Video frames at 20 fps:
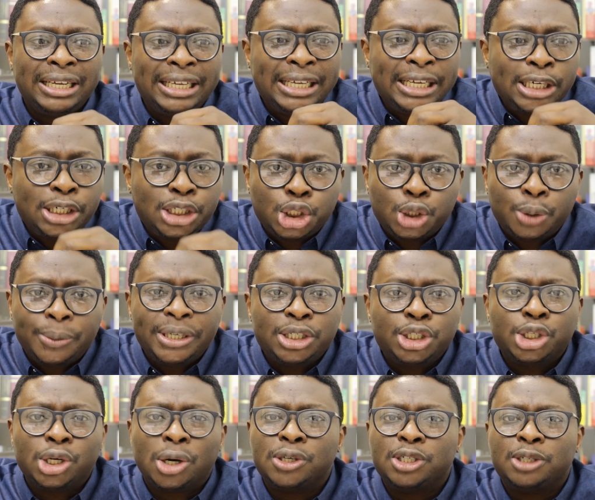issuing
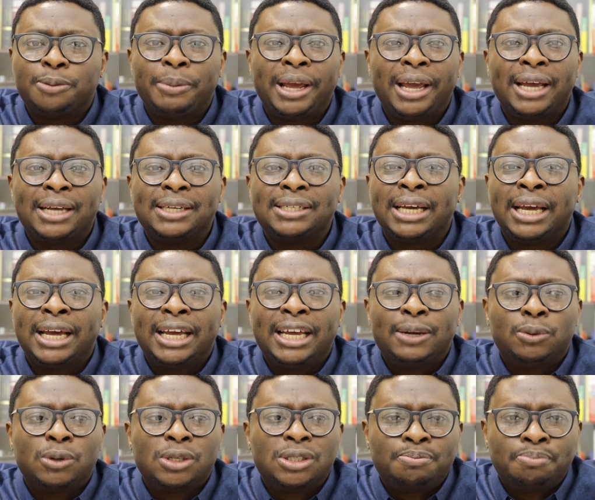judgment. He
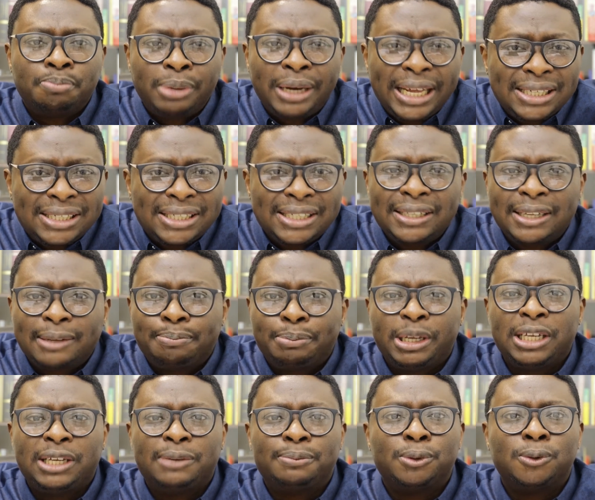was blessing the
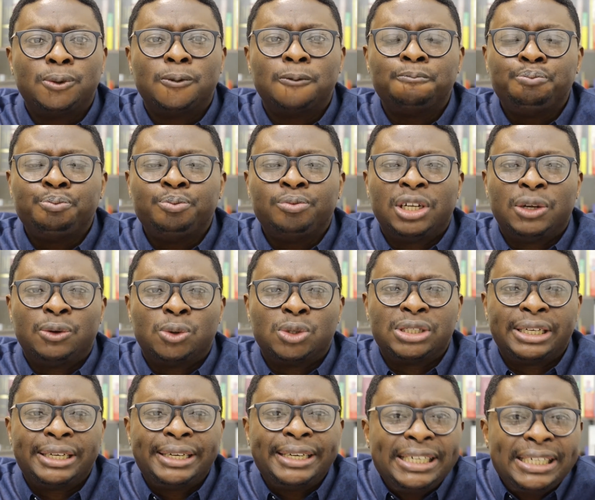people. He
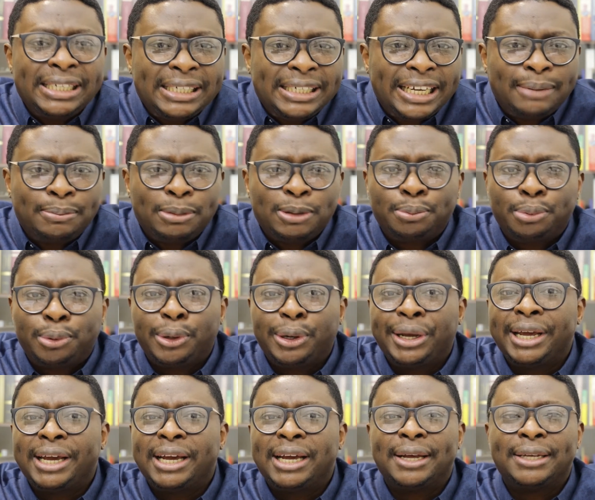was leading them in
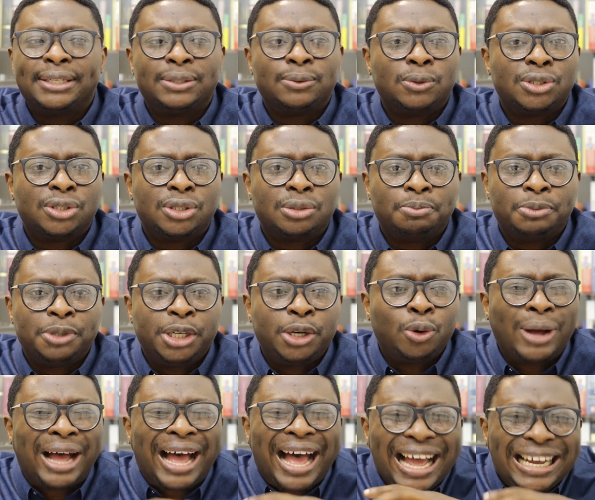prayers. He was,
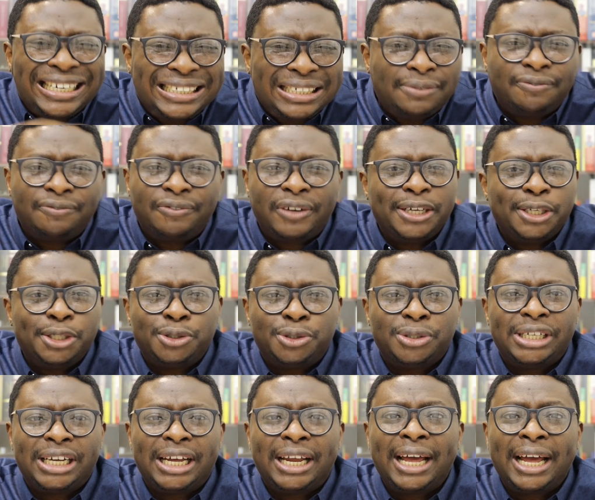adding value to
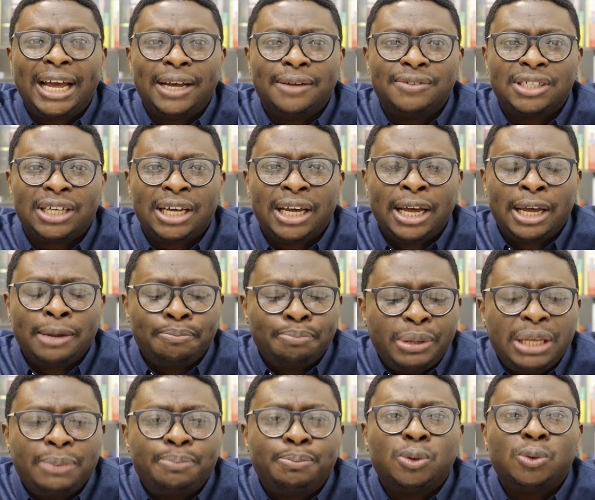their lives.
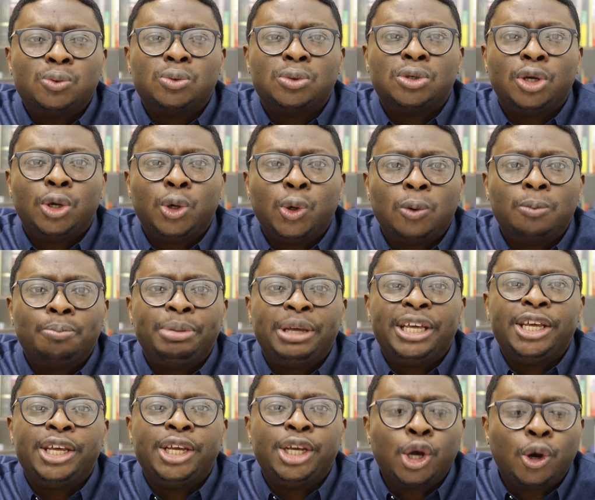People will go
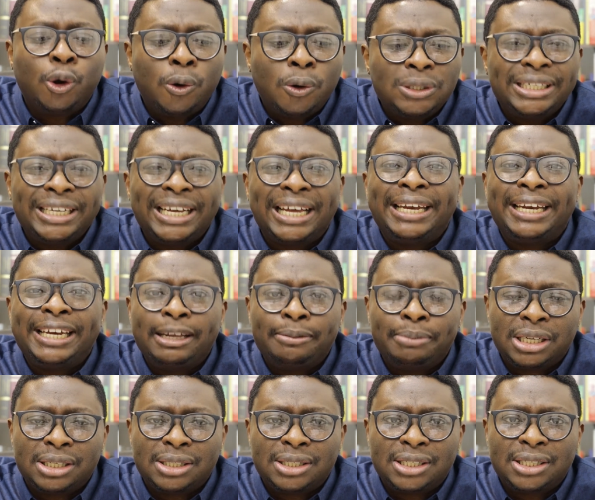beyond their
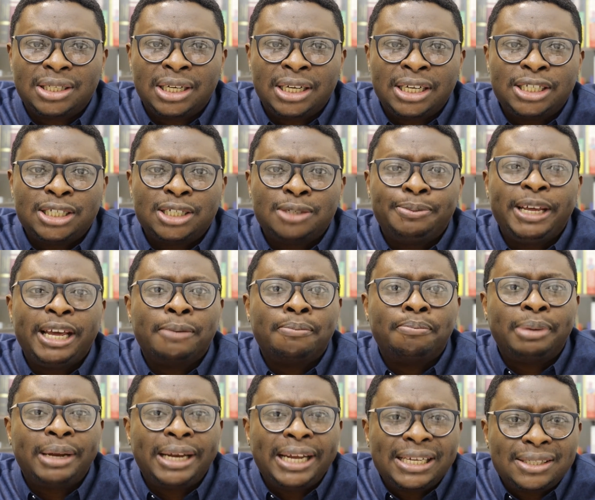limits to be a
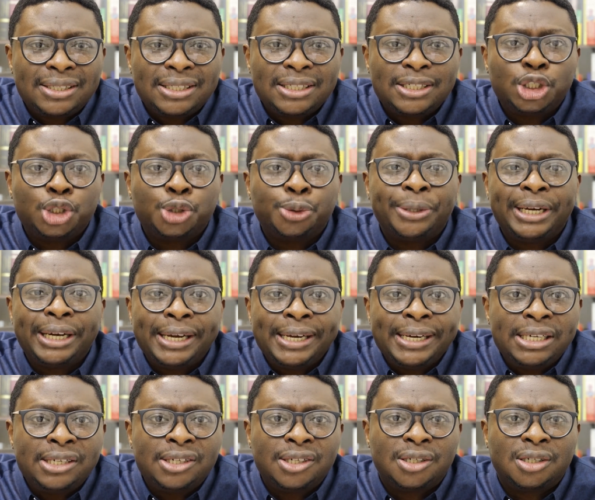blessing to a
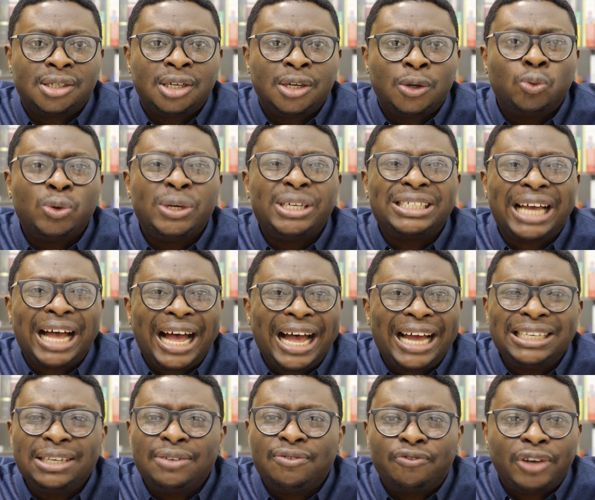leader who is
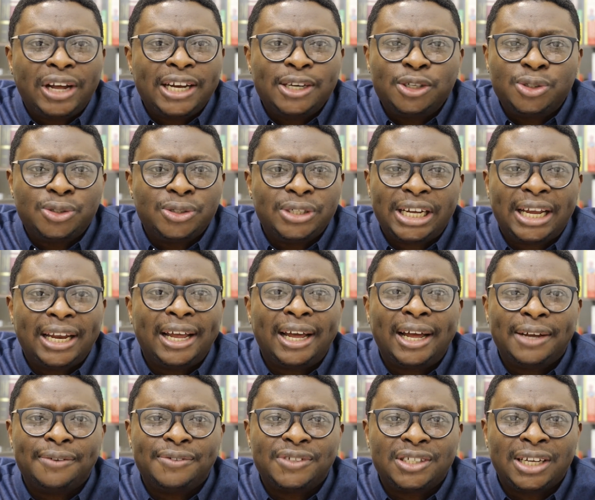adding value to their
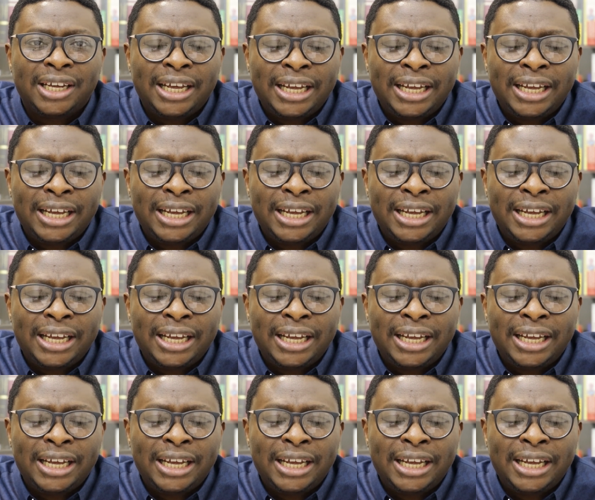lives.